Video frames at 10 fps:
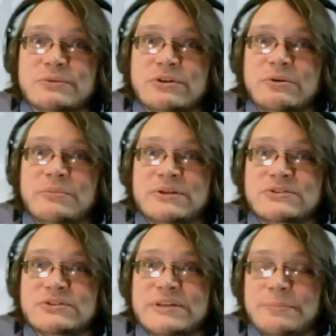when they're
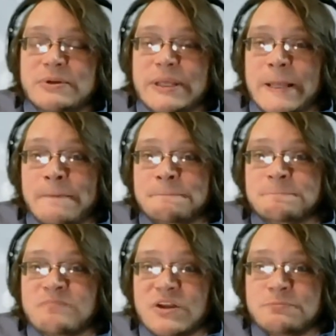administered separately,
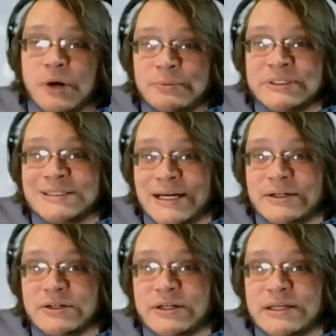it's probably not
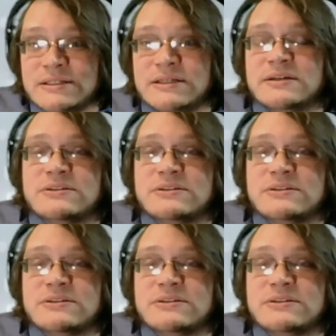a good idea